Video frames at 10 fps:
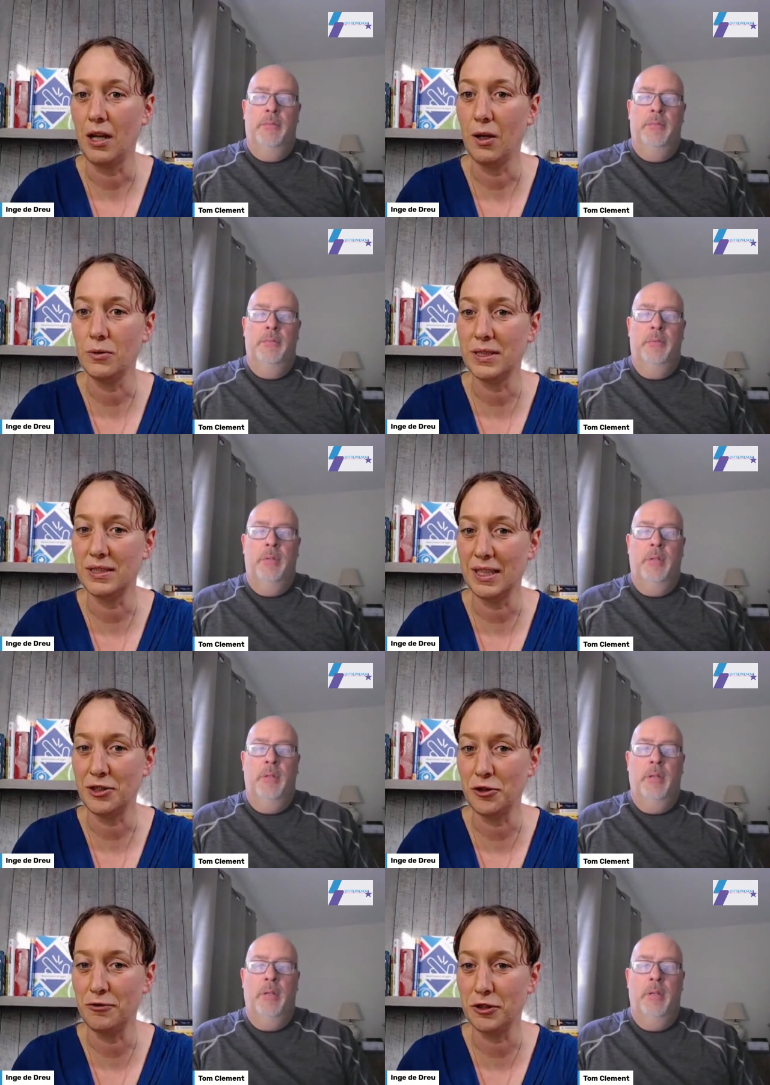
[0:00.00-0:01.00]
Speaker 1: close the
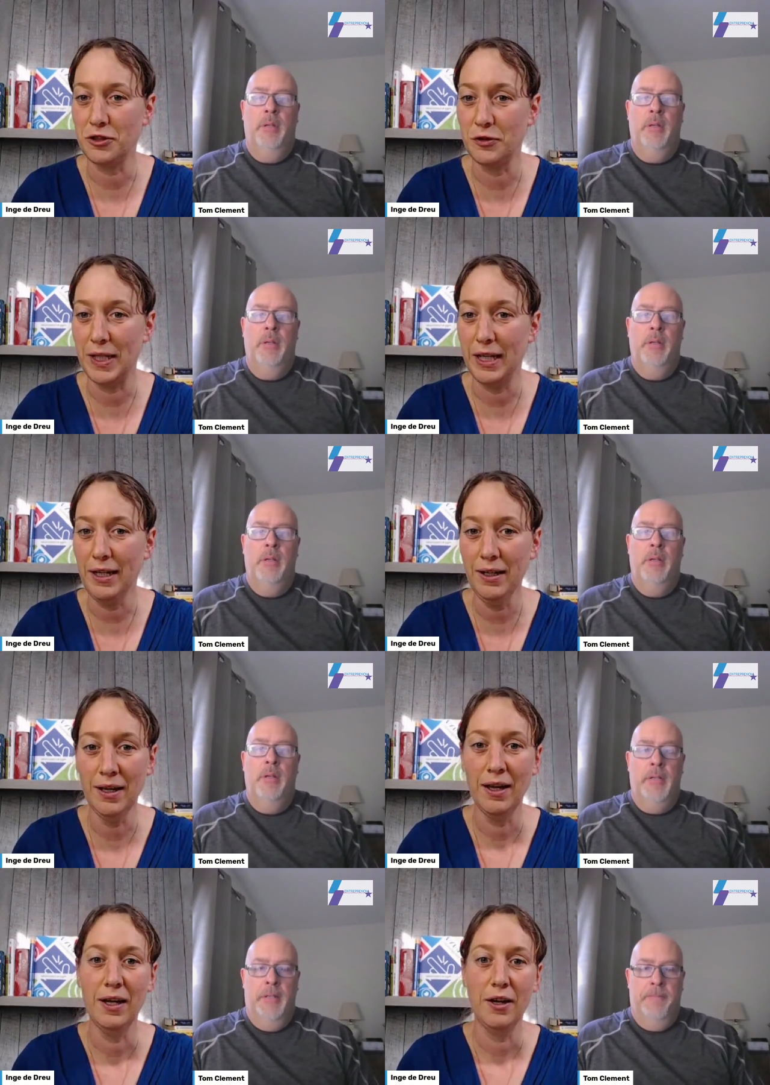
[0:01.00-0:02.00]
session for today.
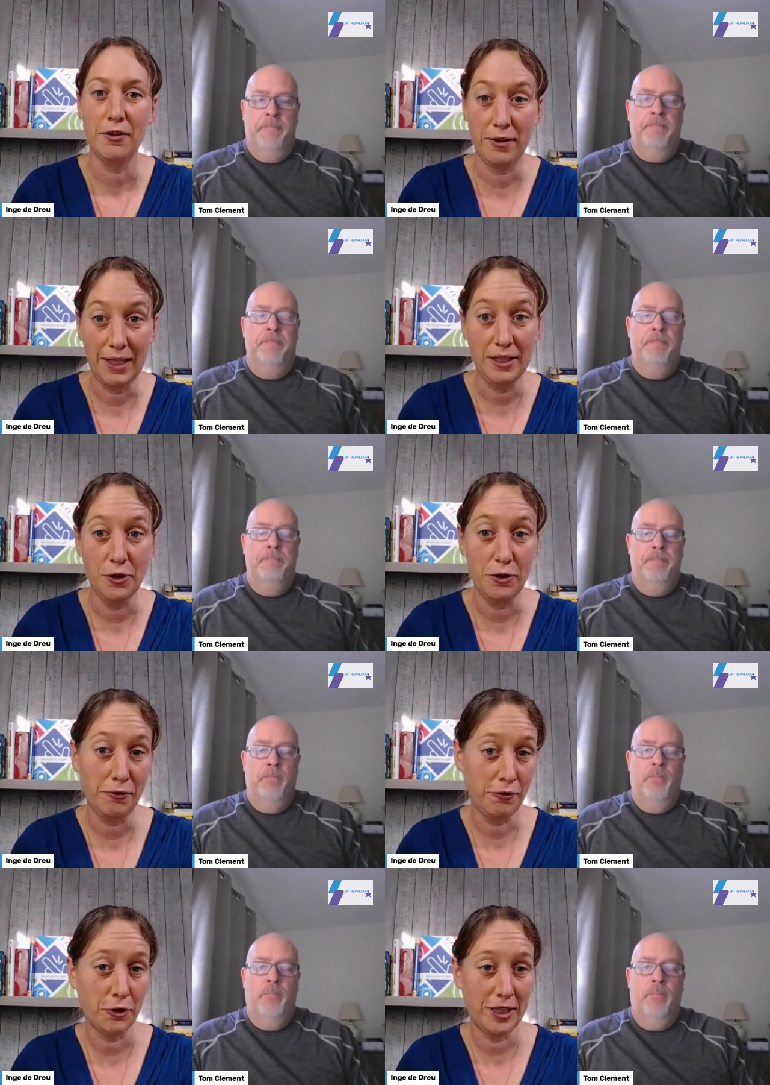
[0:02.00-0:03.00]
Thank you
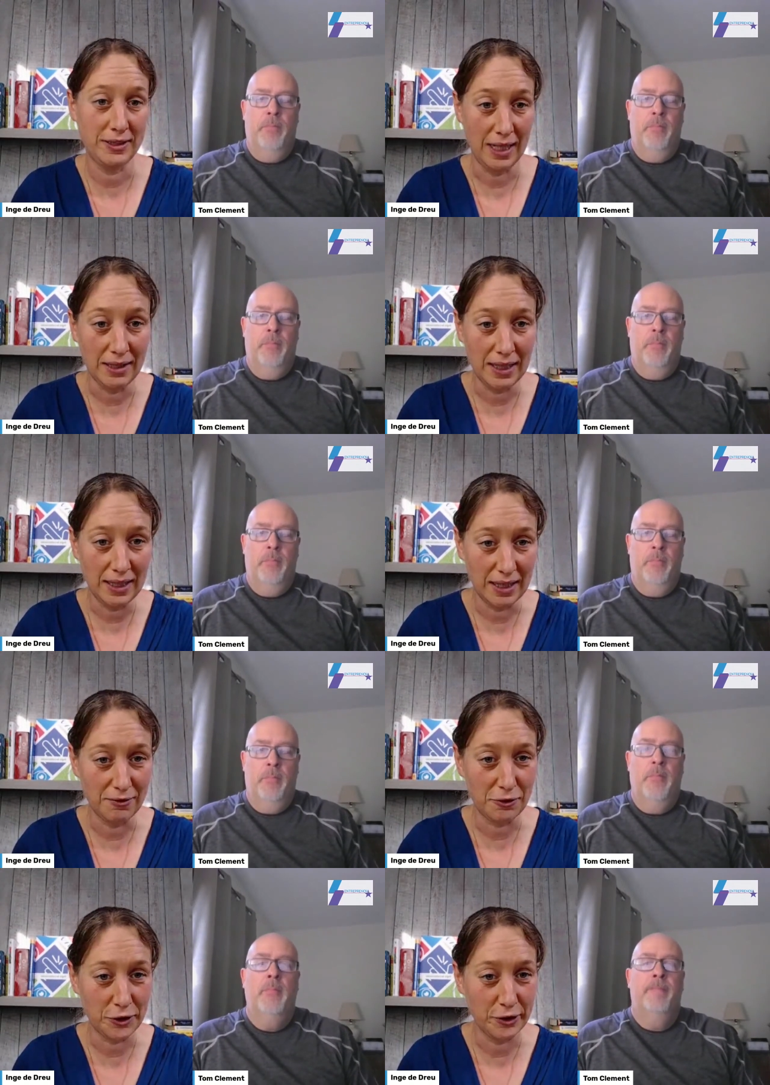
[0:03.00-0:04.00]
all for attending
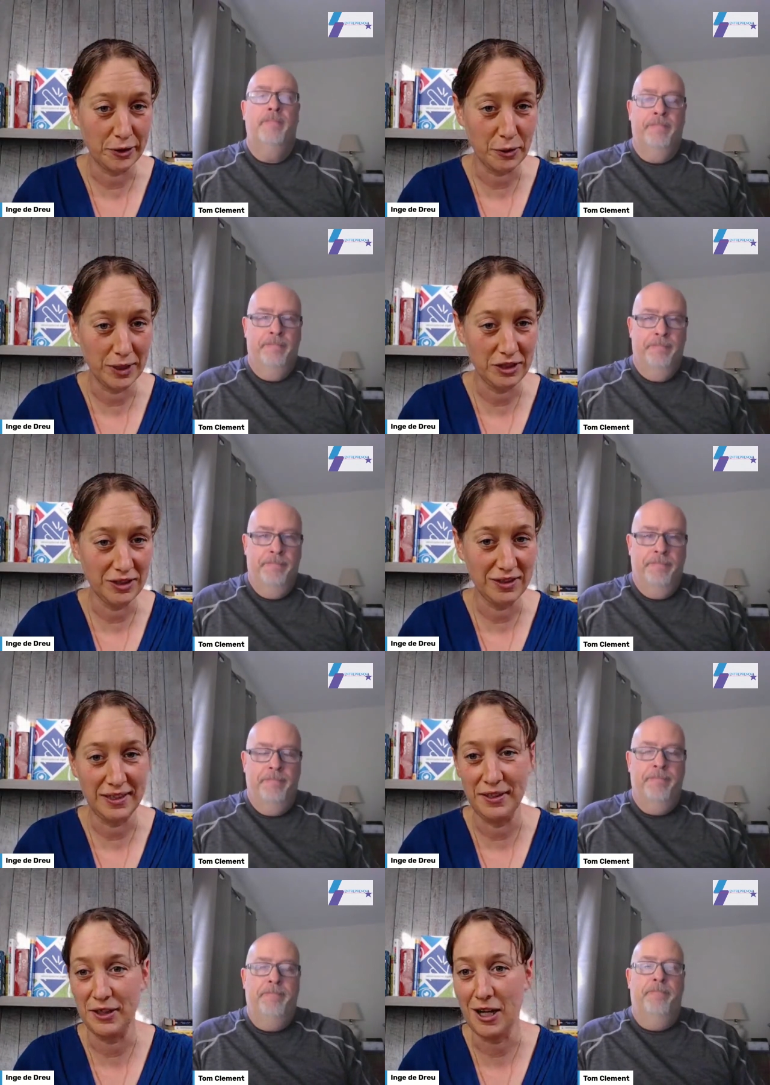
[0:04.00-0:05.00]
and for your
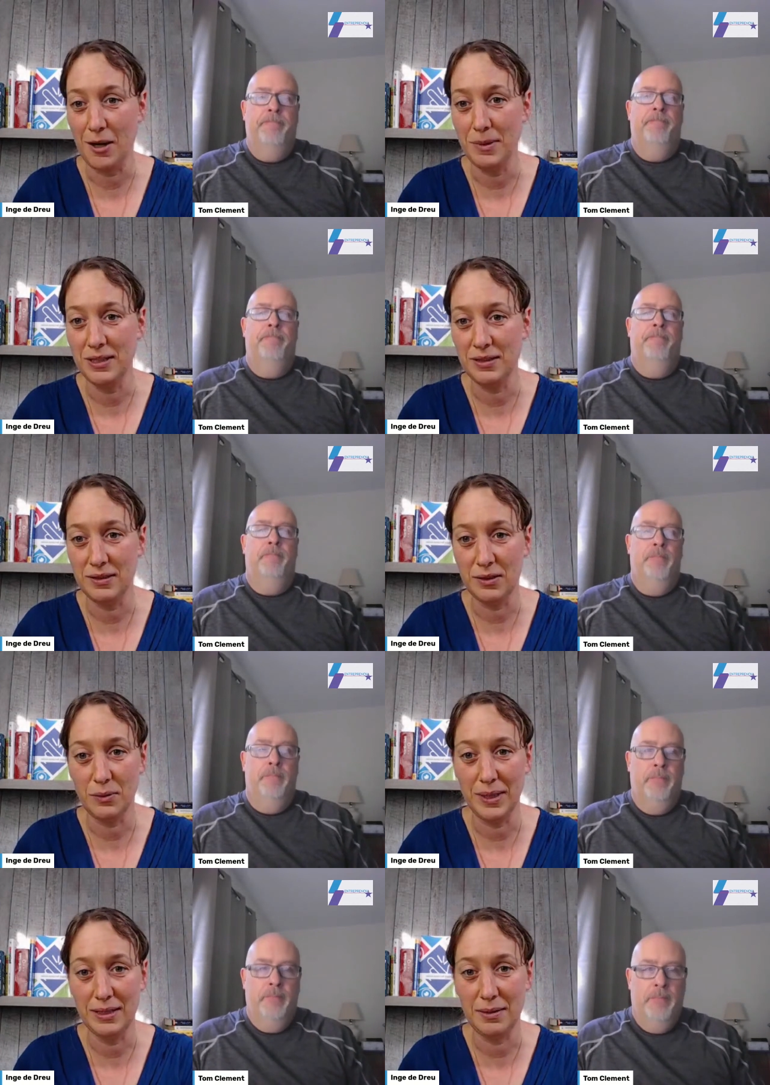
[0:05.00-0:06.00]
questions and your comments. It's
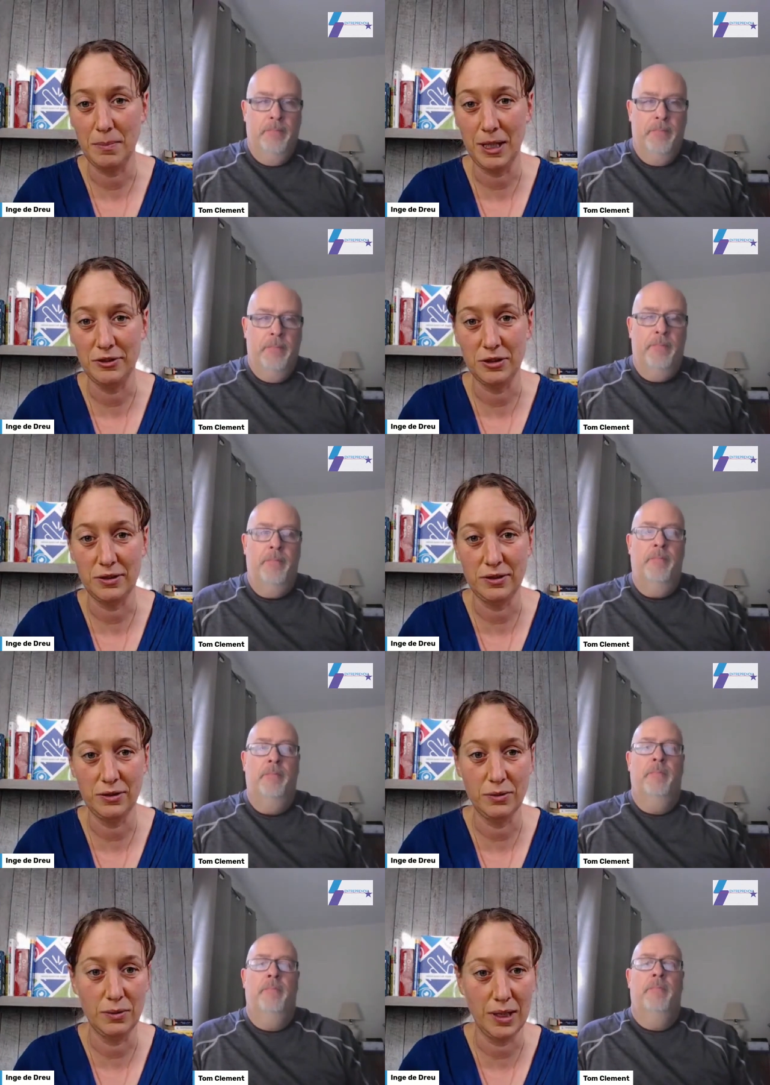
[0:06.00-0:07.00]
always a pleasure
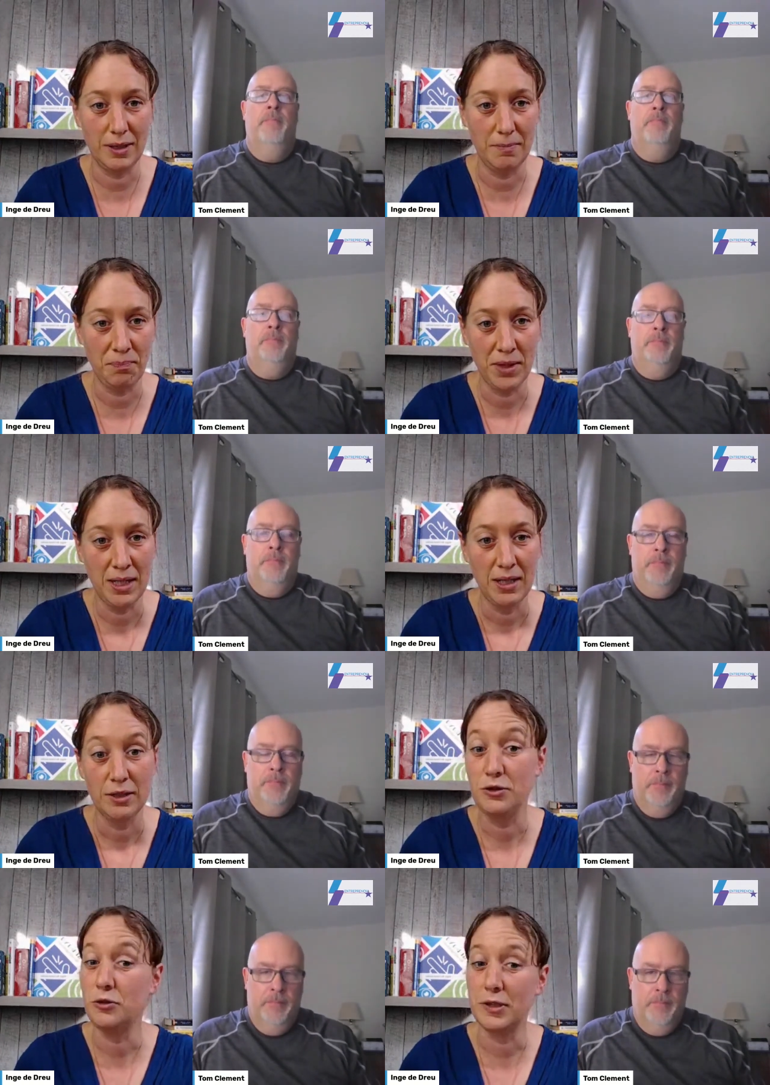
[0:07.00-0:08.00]
to um,
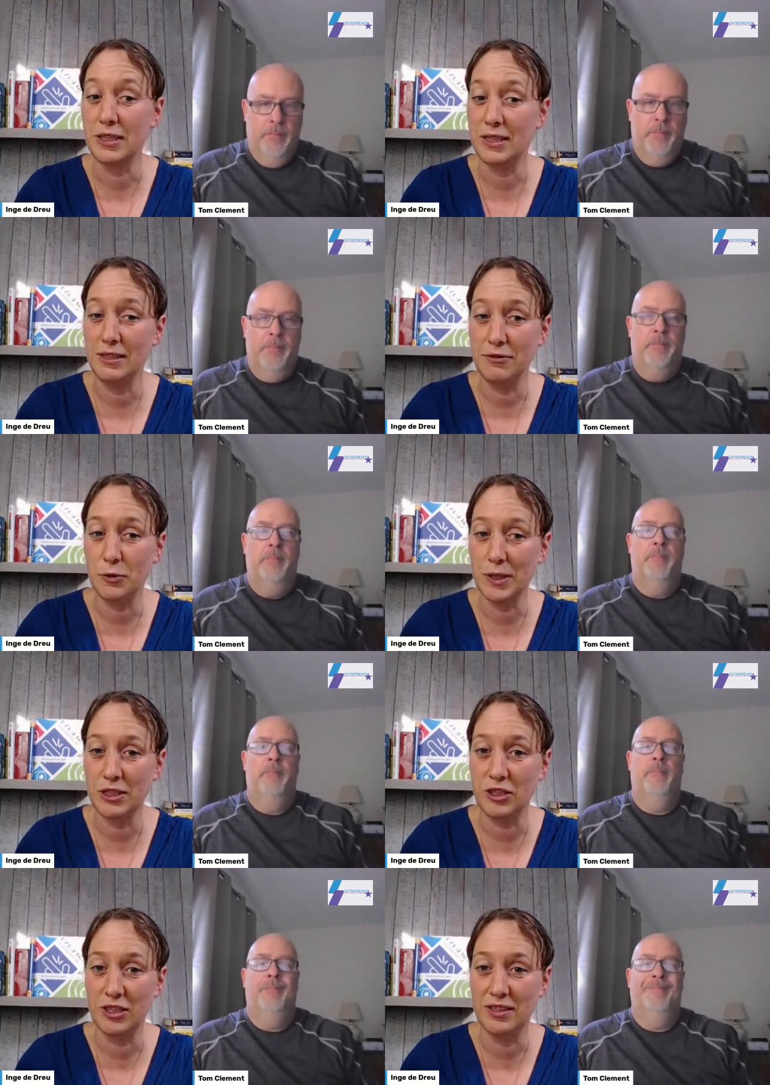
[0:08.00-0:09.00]
to receive
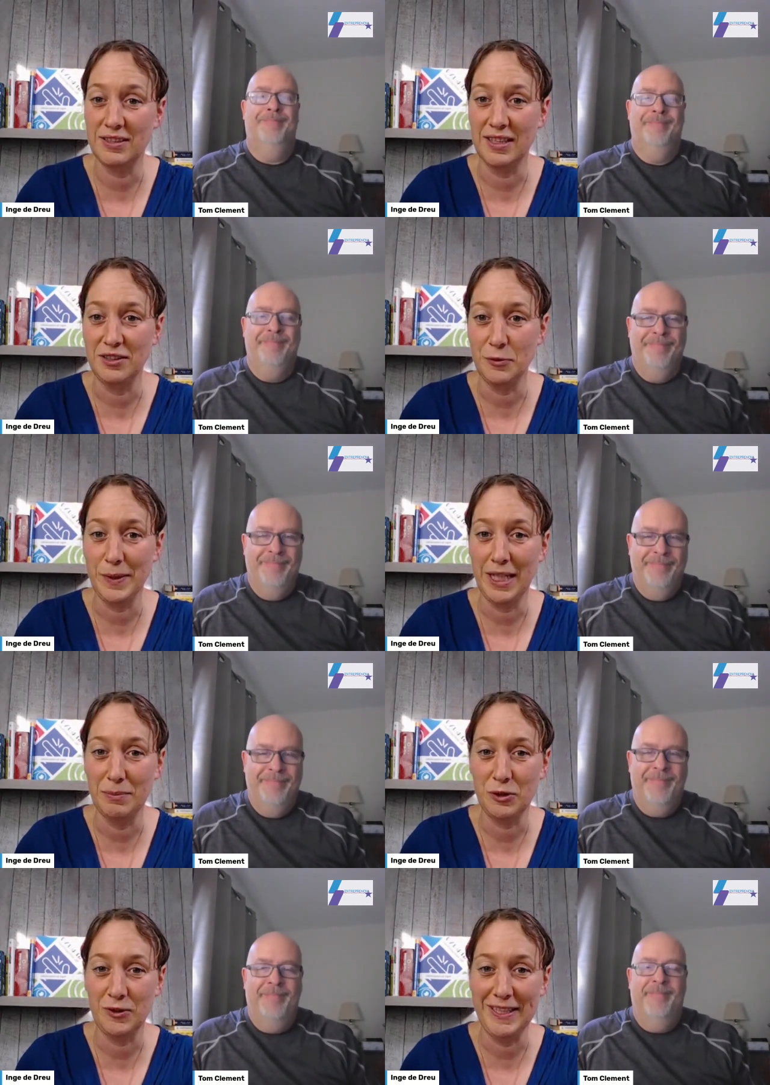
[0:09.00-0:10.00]
questions and to be able